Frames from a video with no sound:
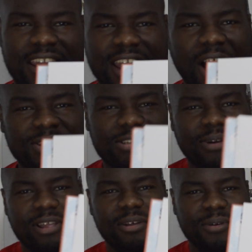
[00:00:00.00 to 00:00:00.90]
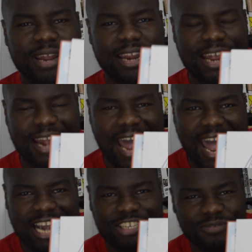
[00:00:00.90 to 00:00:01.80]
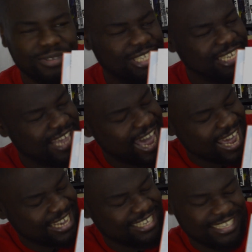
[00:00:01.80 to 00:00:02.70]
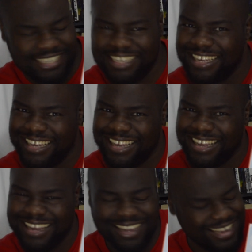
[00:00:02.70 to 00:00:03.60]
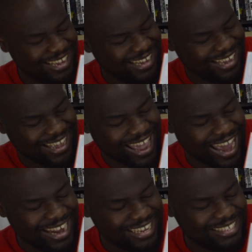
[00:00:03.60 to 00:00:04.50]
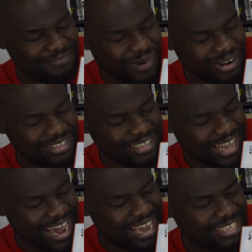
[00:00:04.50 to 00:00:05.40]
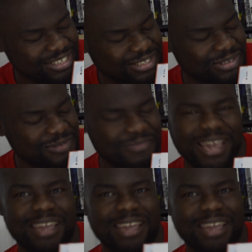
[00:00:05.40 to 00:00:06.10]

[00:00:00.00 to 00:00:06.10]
He also included an actual sketch. And it's personalized to